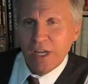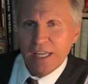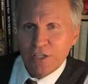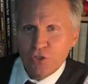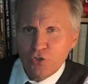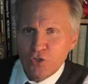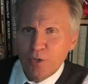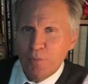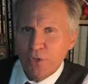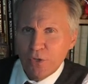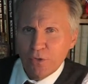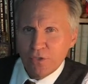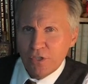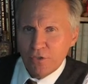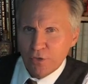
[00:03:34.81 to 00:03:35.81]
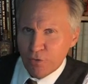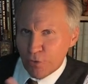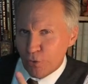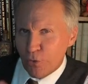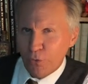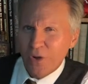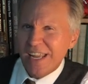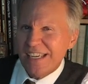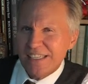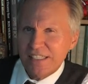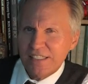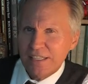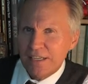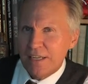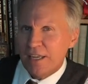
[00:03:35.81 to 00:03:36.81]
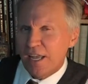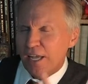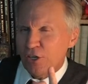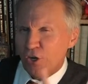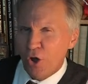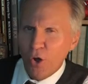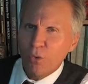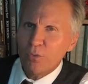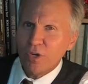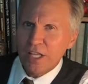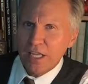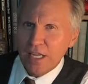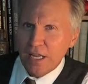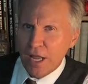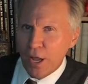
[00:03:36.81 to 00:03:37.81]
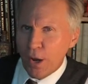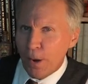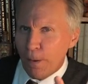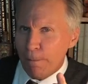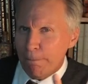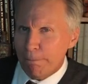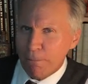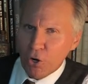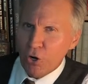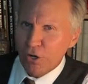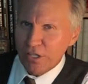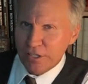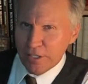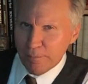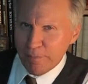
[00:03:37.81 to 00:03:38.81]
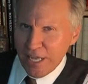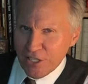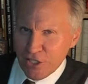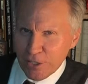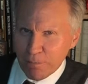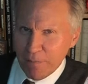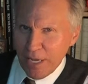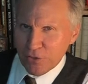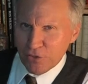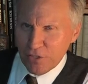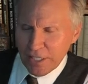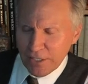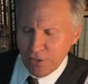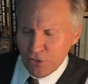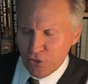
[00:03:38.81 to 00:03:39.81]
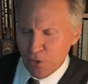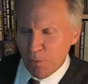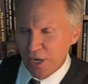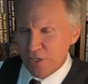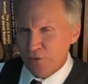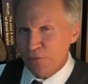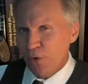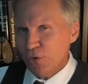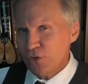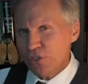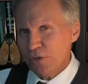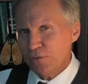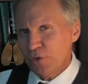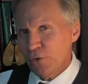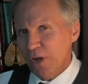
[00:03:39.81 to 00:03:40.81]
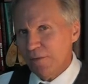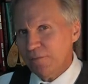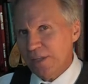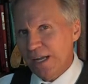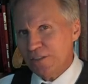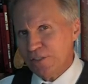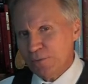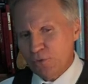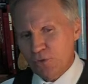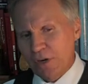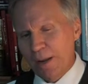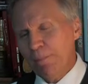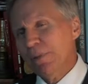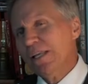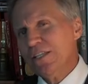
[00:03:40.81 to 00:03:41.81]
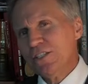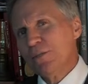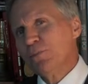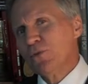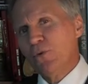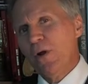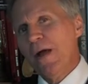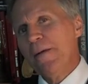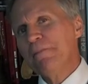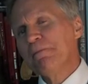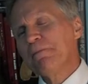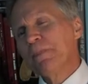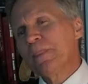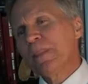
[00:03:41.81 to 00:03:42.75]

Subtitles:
a tribute to the great and only Merlin the Magic Mouse. Thank you so much. Folks, if you have not subscribed, please subscribe.